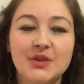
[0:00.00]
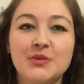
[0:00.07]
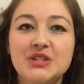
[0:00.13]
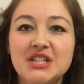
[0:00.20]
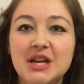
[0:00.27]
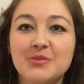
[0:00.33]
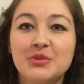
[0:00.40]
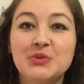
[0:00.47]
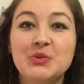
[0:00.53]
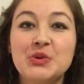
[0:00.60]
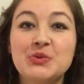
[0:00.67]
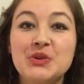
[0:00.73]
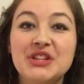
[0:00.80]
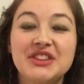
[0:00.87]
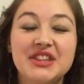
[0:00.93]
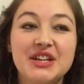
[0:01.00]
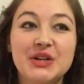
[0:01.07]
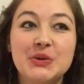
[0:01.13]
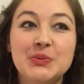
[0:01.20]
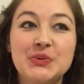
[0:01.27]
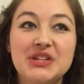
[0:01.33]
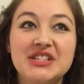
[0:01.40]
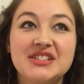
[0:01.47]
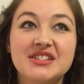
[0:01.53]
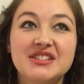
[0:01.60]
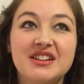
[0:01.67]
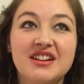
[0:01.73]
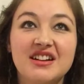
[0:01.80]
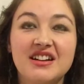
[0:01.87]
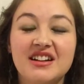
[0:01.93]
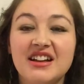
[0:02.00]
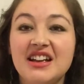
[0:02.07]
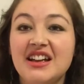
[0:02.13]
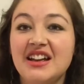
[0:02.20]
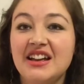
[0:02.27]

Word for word: One time when we went there, we saw